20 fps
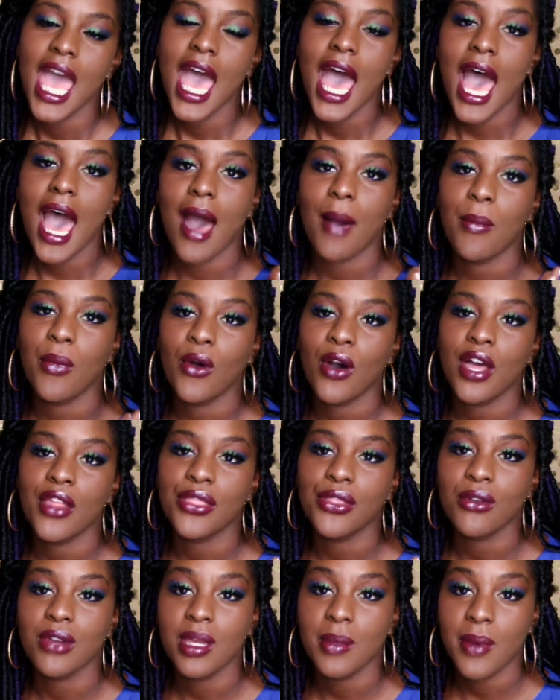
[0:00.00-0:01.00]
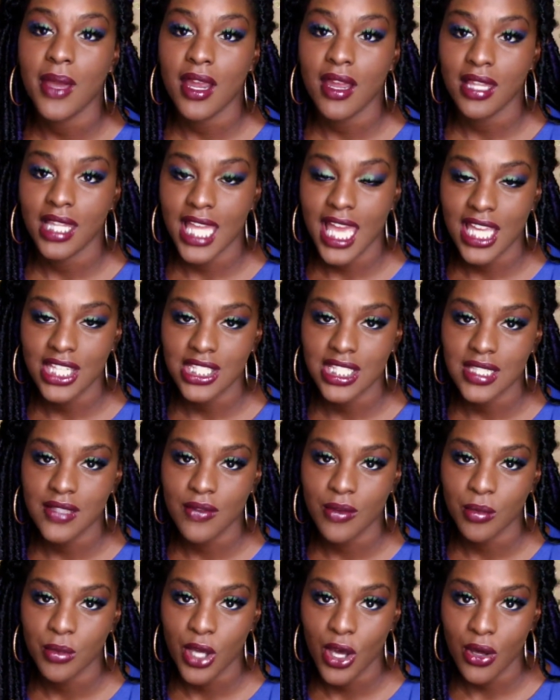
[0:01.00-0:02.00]
I bought 3 pair of lashes
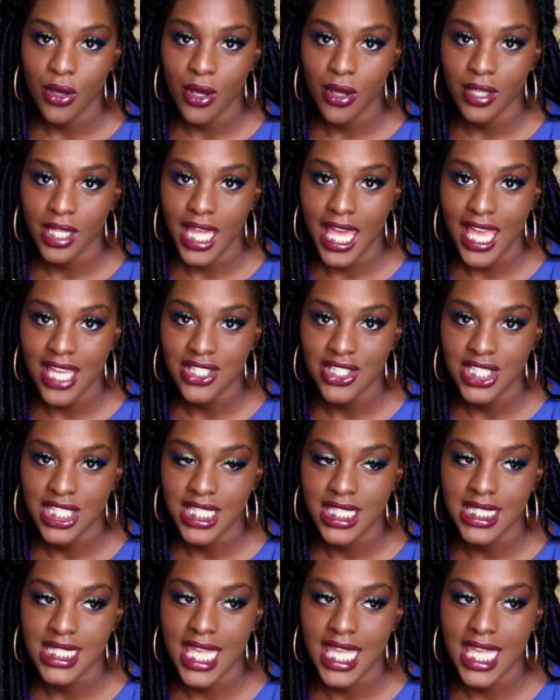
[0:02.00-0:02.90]
from Xoxo Lashes